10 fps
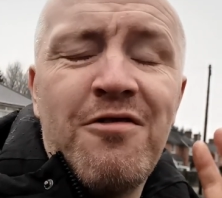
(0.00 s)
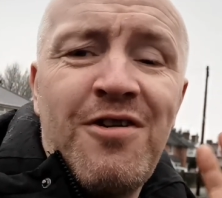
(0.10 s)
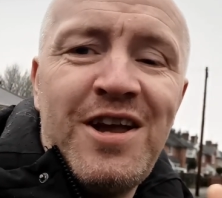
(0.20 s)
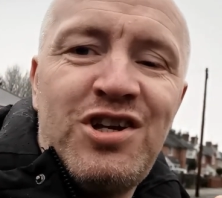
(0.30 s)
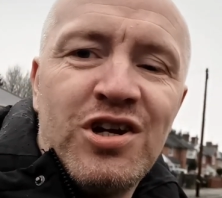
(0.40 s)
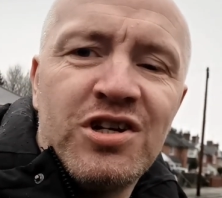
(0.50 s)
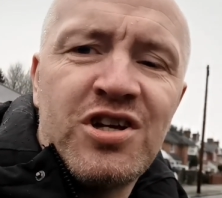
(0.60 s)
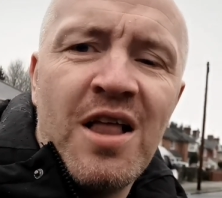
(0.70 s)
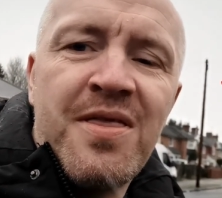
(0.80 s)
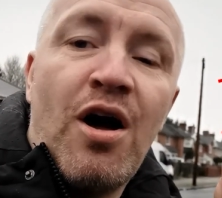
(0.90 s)

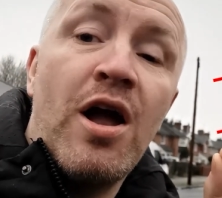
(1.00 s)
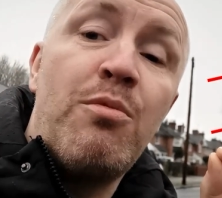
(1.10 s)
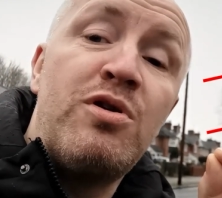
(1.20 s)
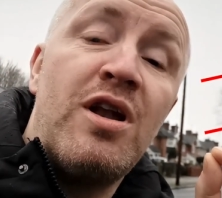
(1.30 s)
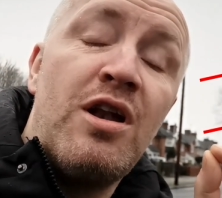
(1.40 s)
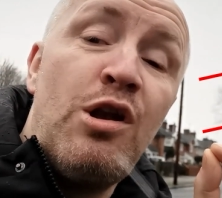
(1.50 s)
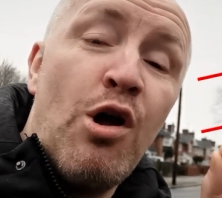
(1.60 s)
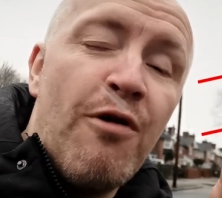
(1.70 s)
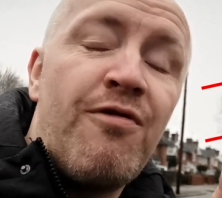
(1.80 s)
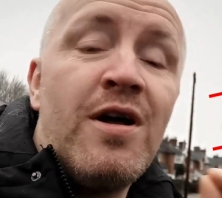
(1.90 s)
features that I would
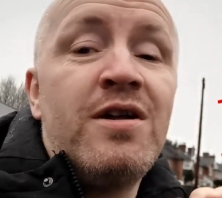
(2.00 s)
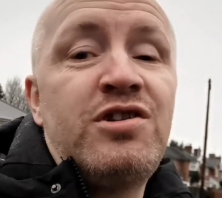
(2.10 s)
love